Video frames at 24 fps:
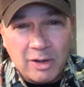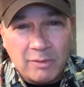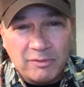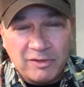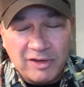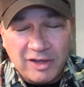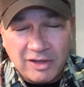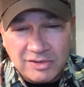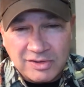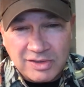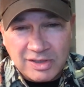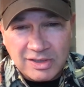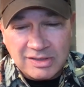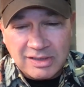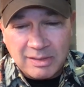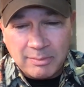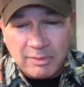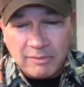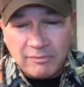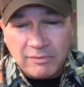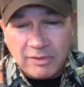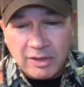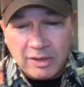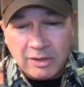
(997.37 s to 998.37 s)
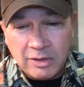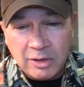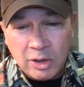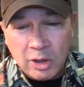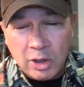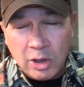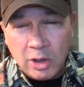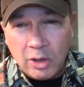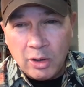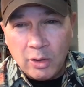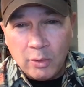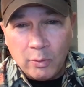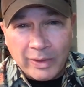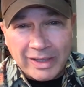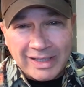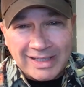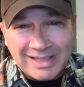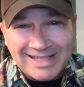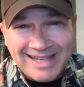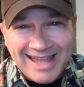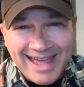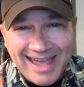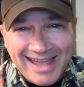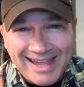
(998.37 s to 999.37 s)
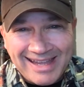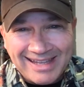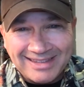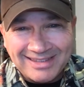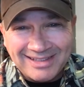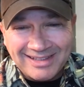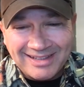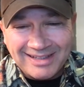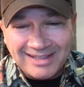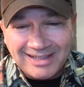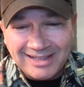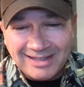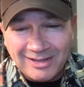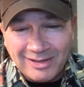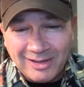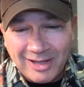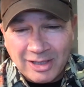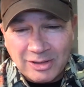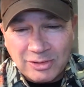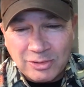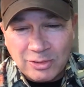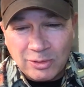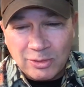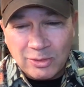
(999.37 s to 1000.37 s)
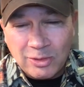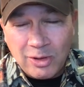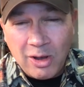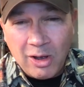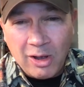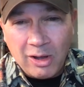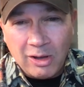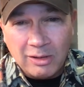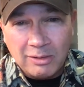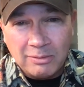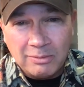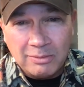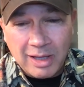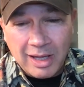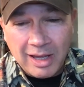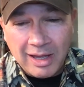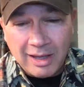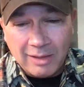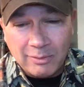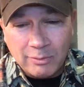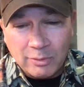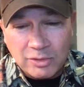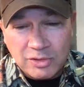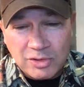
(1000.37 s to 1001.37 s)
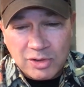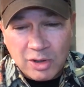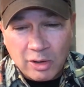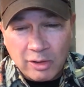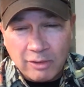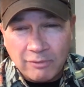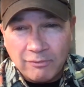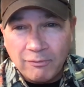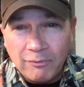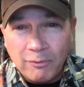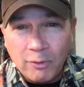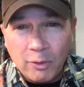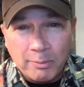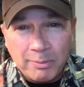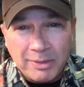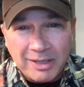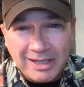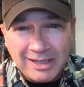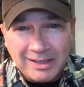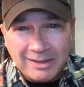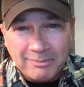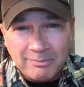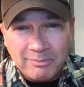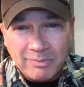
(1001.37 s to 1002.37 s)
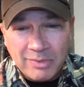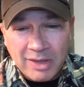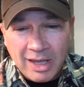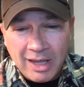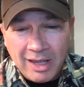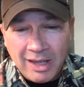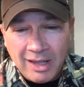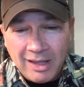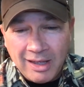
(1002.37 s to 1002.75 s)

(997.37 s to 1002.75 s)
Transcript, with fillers: Hopefully, I'll see some of you Wednesday in the in the lecture hall. Uh, we'll start at 4 p.m.